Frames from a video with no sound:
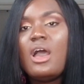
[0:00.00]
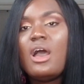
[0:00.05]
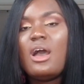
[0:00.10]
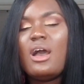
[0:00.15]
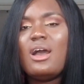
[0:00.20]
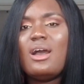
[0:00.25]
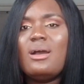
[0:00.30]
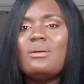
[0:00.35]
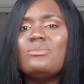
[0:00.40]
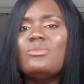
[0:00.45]

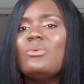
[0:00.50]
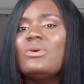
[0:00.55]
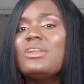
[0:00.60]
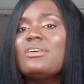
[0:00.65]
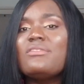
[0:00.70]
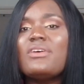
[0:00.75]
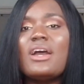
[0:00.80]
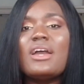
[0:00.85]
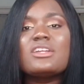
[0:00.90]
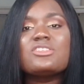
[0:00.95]

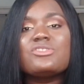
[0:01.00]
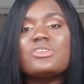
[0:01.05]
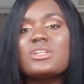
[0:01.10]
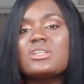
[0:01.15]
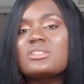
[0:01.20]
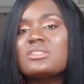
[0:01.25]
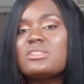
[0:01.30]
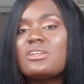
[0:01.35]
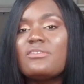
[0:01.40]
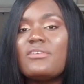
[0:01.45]
Whatever
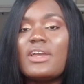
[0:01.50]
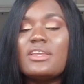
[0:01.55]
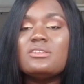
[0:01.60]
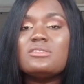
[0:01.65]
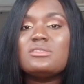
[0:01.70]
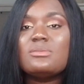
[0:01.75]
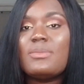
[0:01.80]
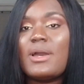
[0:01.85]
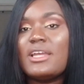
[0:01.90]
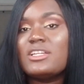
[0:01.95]
hydrating stuff, I
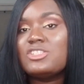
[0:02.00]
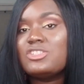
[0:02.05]
used to buy